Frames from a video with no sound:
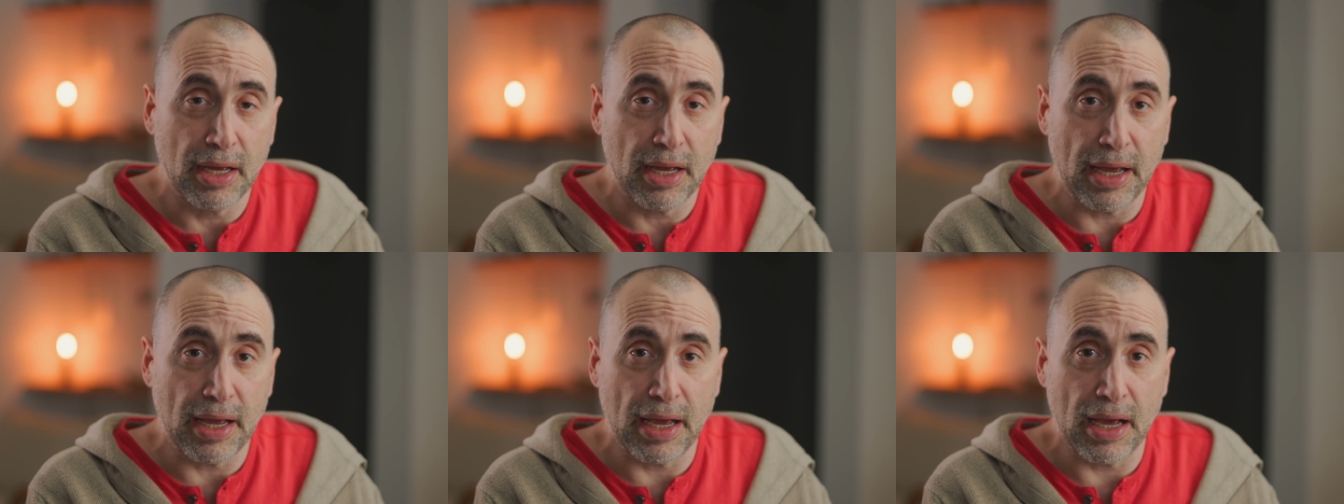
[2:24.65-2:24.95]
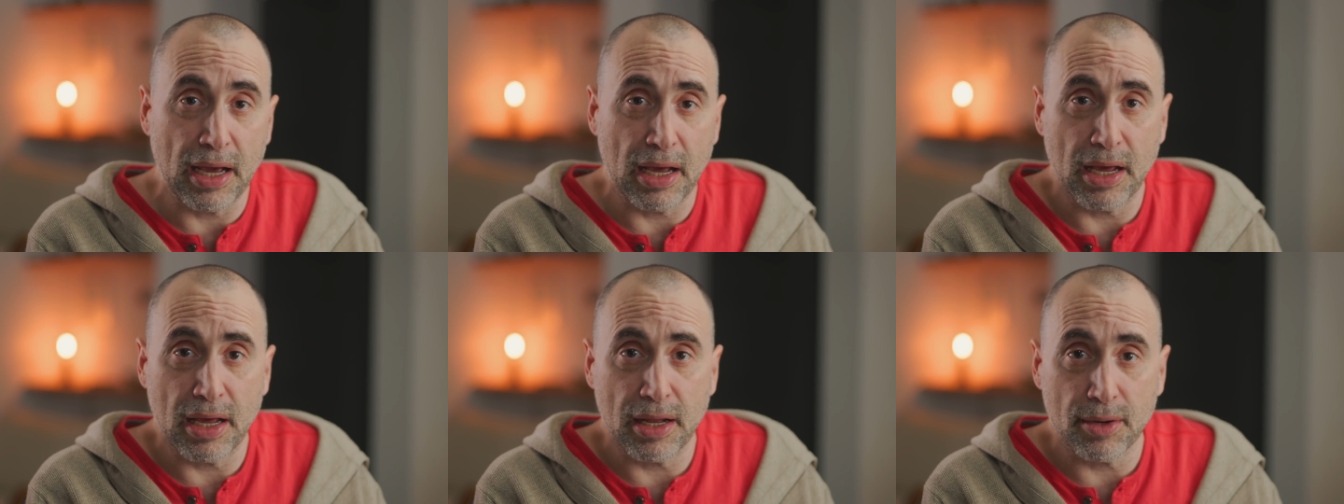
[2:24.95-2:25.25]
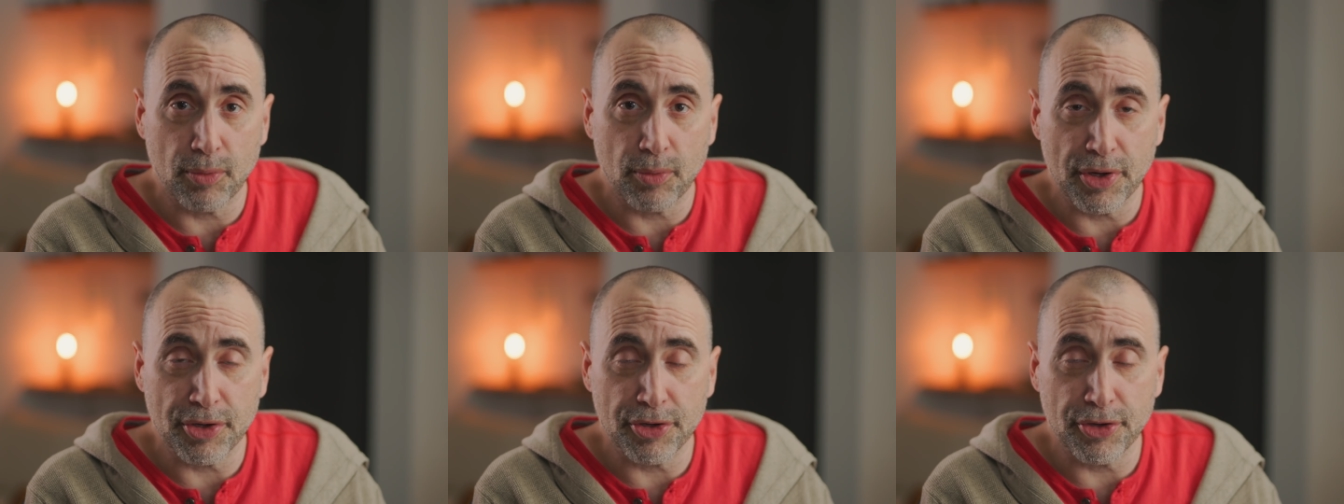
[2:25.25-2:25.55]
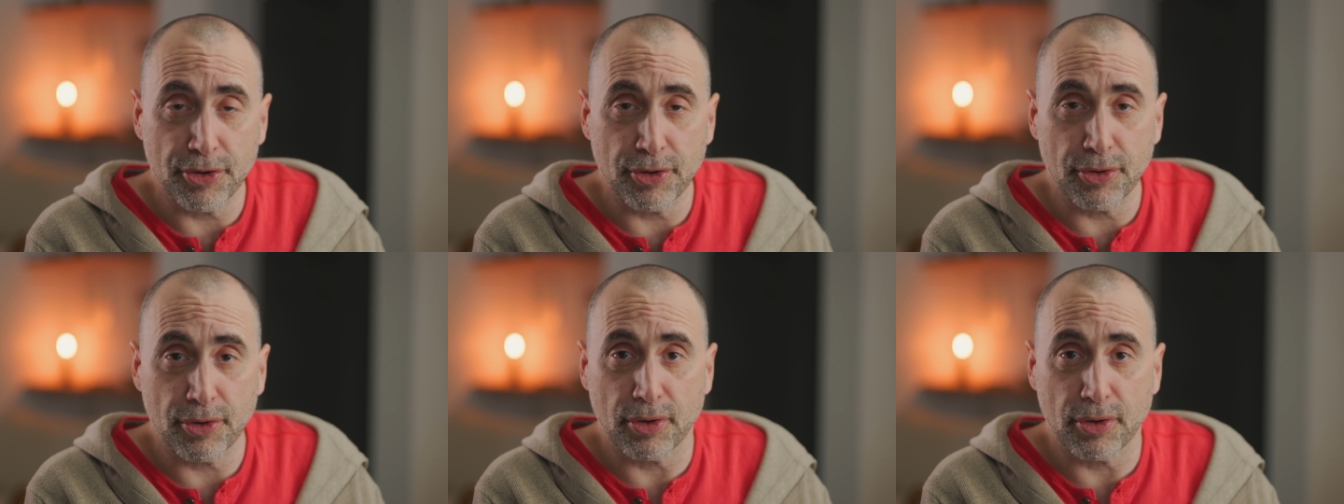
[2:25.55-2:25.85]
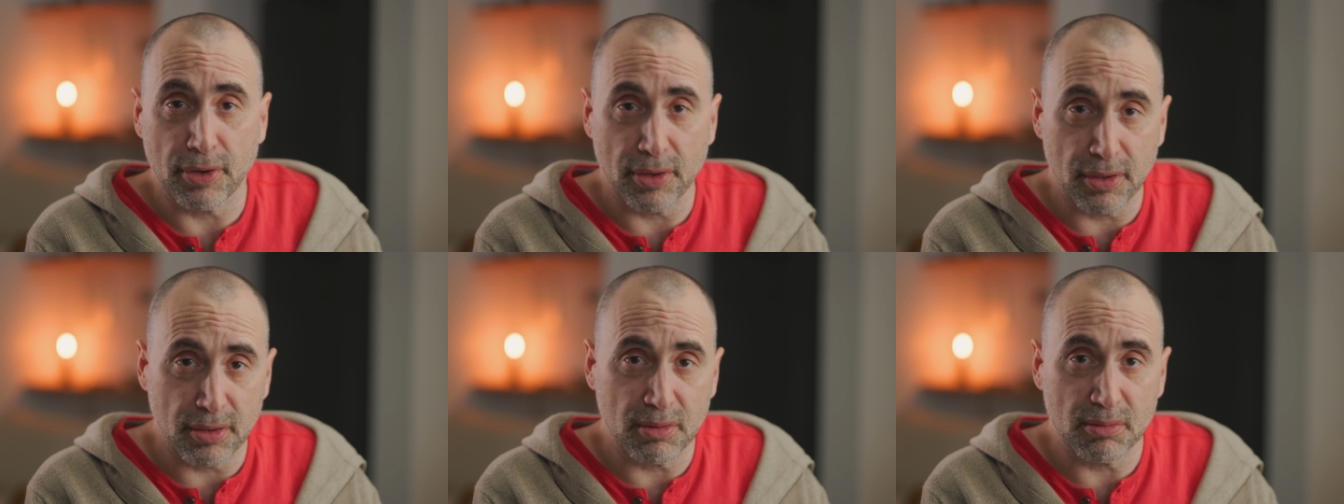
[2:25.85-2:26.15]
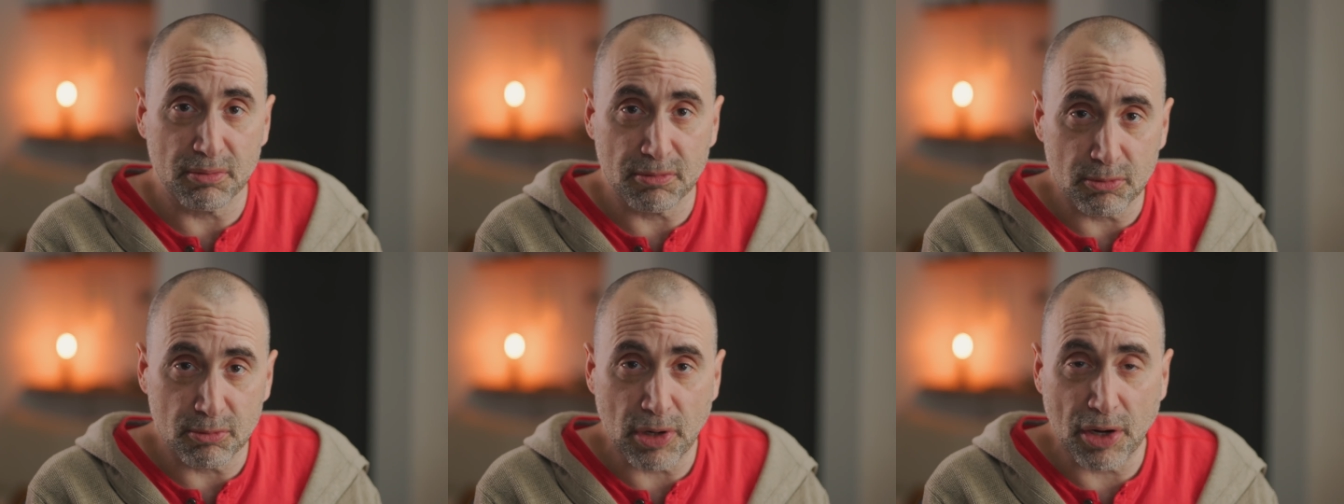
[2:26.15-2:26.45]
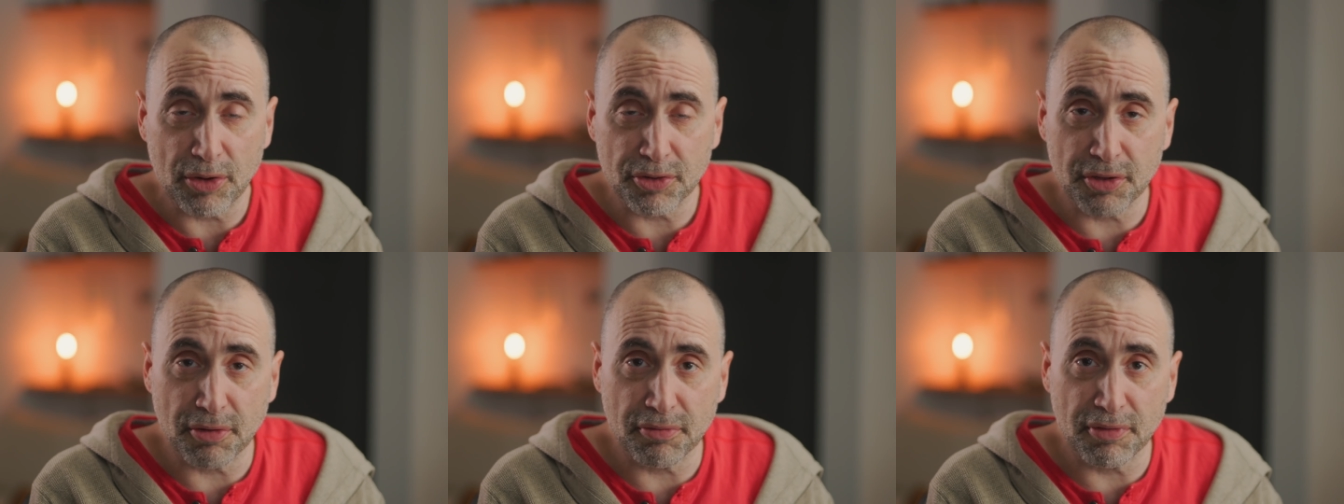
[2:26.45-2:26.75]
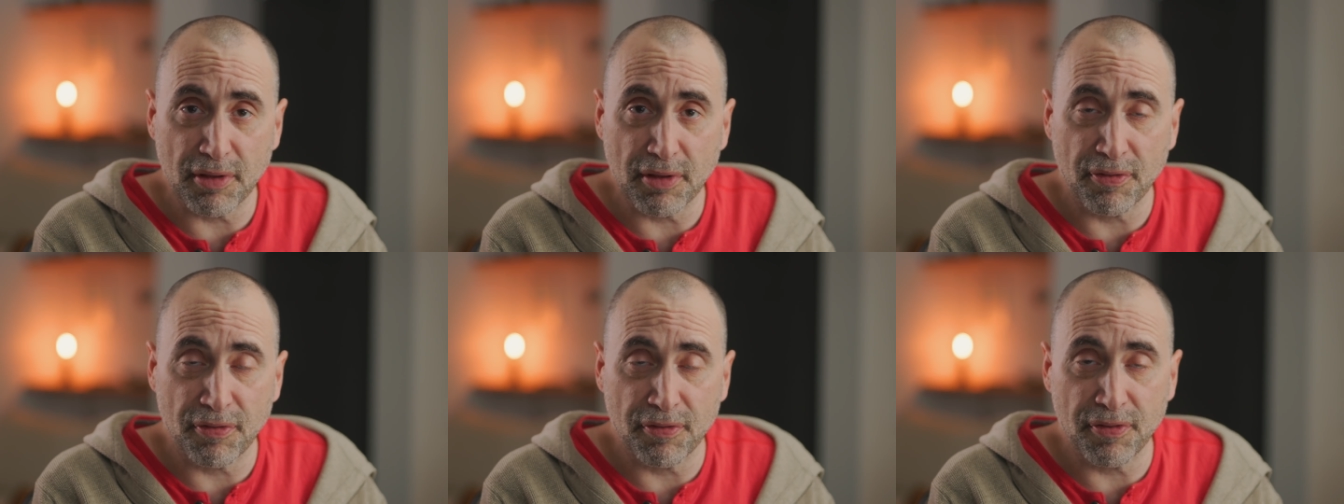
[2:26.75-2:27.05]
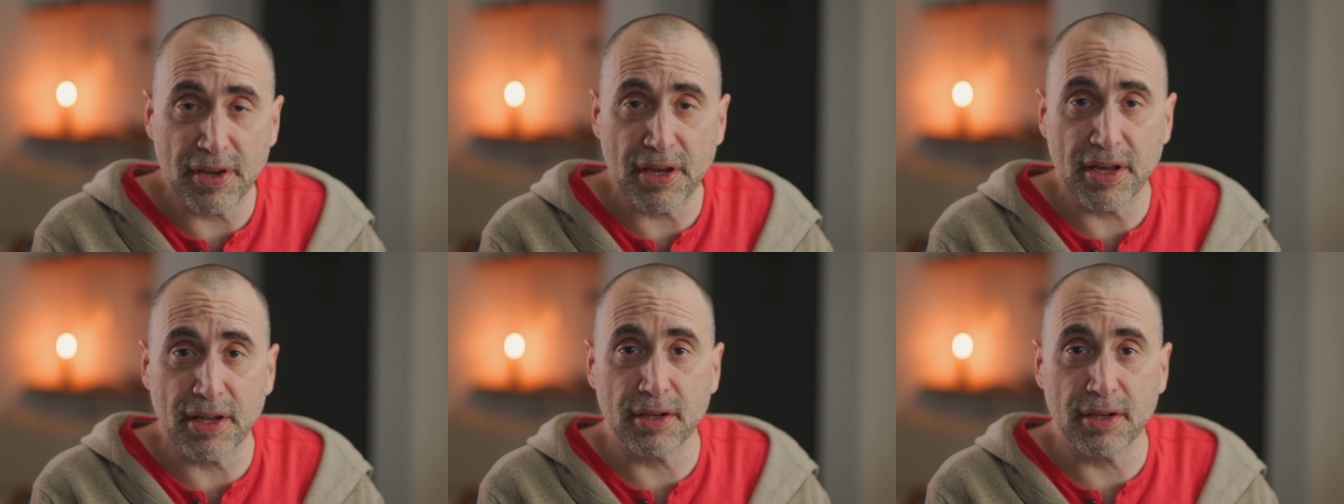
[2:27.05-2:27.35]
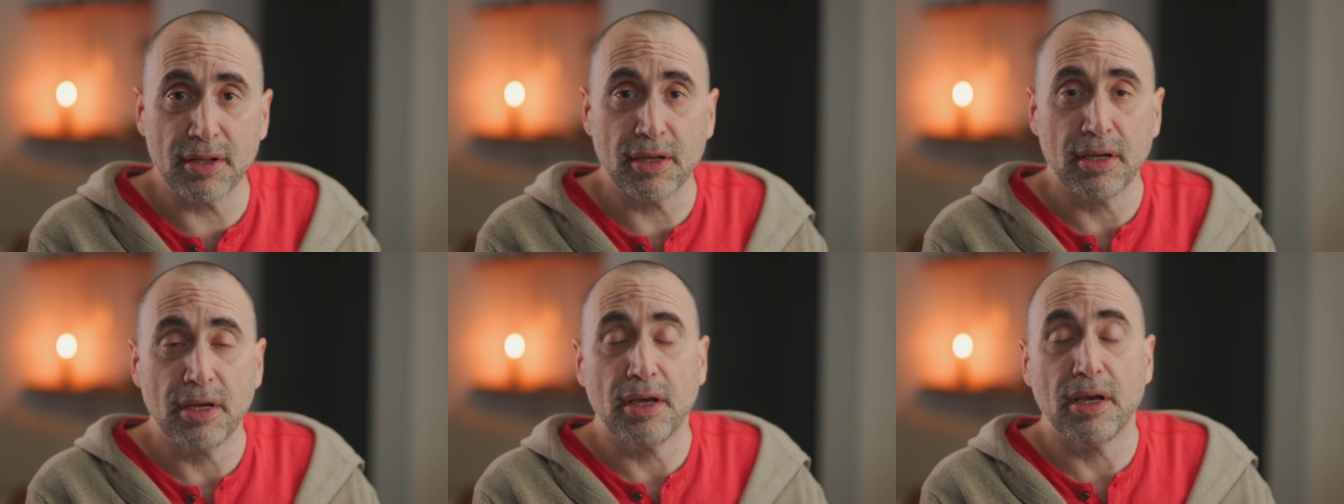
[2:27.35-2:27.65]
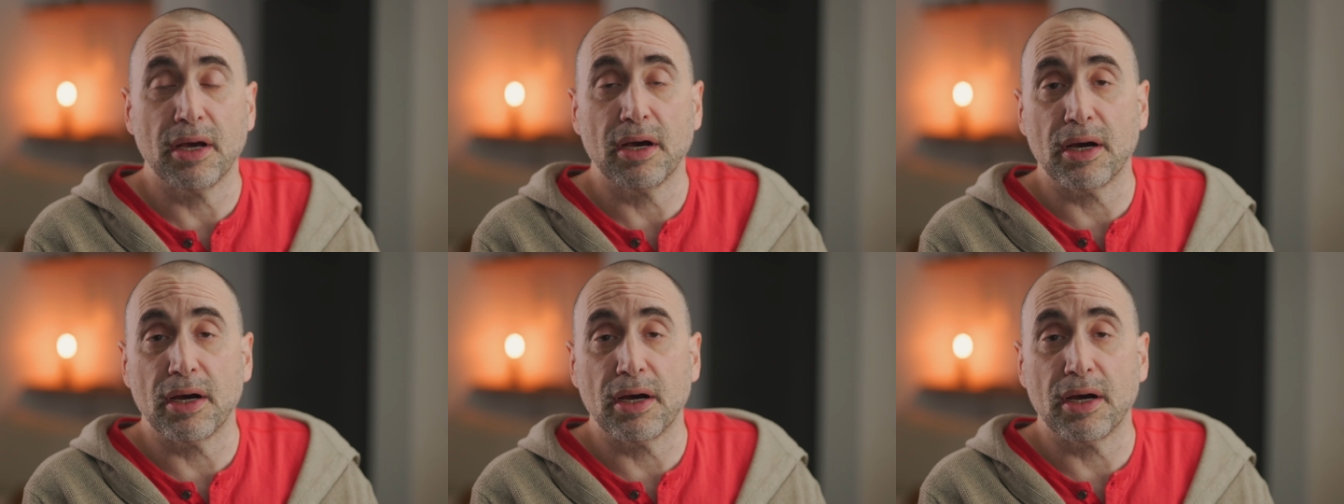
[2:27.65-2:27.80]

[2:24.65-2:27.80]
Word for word: And when you're relatively thin,